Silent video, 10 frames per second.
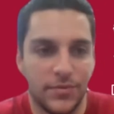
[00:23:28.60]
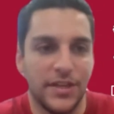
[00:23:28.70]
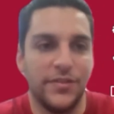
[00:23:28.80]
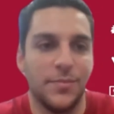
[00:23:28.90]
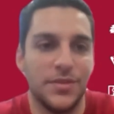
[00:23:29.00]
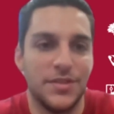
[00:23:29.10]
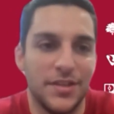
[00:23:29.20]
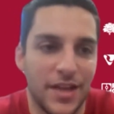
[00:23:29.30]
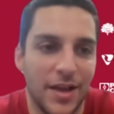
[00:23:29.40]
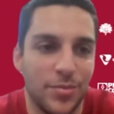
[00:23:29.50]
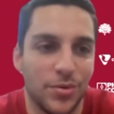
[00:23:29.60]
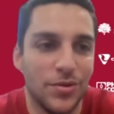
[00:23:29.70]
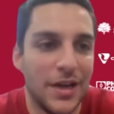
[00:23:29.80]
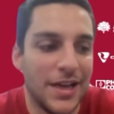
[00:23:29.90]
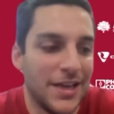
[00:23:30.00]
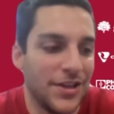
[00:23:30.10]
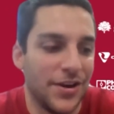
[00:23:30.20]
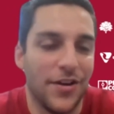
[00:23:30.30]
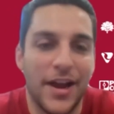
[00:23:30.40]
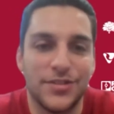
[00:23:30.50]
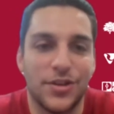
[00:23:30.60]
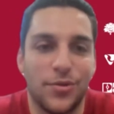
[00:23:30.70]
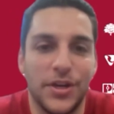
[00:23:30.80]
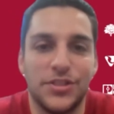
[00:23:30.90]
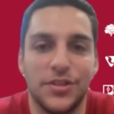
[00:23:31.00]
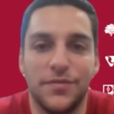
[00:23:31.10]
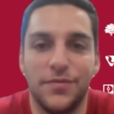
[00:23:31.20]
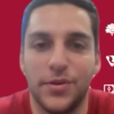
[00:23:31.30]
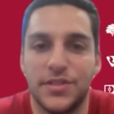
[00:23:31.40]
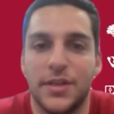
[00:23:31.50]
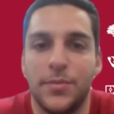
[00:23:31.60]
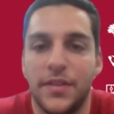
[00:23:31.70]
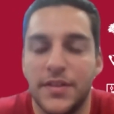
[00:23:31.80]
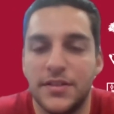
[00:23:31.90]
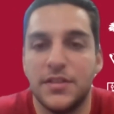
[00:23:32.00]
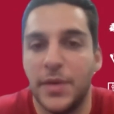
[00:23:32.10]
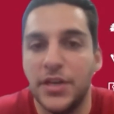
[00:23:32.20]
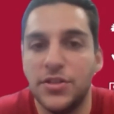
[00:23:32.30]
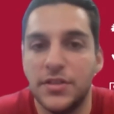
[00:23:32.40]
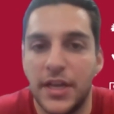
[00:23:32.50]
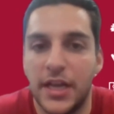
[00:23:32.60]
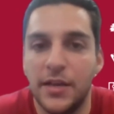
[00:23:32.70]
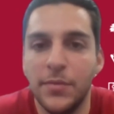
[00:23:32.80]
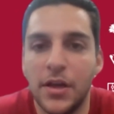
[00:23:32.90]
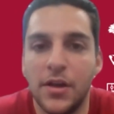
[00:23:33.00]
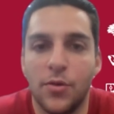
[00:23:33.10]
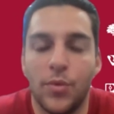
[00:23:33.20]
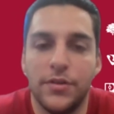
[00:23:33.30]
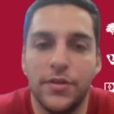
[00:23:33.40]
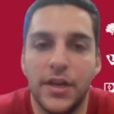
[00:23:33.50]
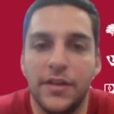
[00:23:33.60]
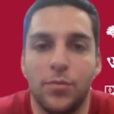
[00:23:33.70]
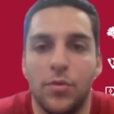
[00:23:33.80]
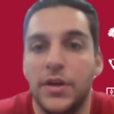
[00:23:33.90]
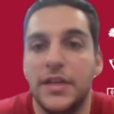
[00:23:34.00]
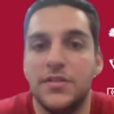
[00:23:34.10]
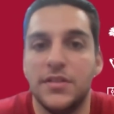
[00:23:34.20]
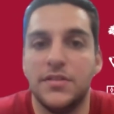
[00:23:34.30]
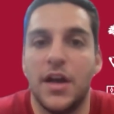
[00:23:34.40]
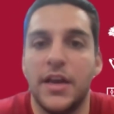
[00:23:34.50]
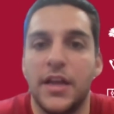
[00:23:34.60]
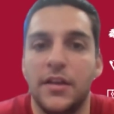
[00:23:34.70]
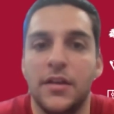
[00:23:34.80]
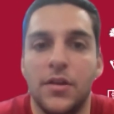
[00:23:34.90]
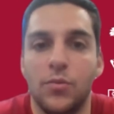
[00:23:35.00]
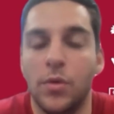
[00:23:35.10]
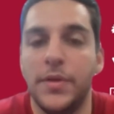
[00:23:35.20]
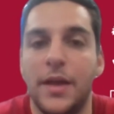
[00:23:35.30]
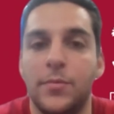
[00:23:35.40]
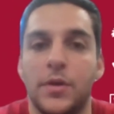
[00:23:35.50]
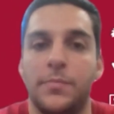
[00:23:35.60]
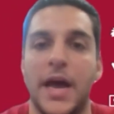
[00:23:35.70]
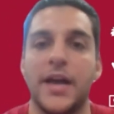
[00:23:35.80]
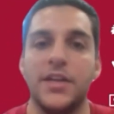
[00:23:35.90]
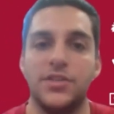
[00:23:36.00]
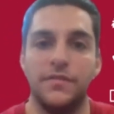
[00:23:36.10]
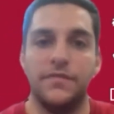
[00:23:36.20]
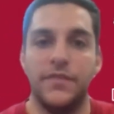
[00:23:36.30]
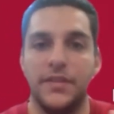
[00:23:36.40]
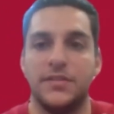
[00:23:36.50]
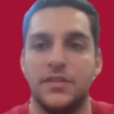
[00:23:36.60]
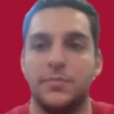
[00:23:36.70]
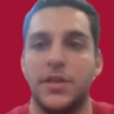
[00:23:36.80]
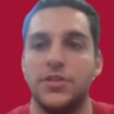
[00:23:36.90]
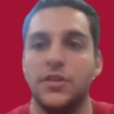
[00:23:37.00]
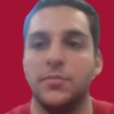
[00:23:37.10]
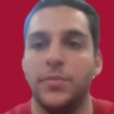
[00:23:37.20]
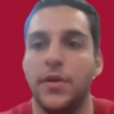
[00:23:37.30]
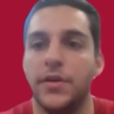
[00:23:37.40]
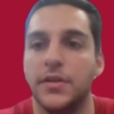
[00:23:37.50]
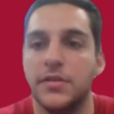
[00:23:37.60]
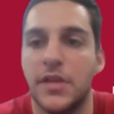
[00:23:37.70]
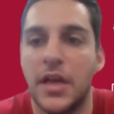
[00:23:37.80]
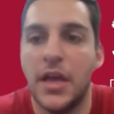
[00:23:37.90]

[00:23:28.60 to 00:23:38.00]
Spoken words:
Divyam as an example, has a question for someone in the suspension team, wondering if what he's designing will be able to package and fit the suspension components,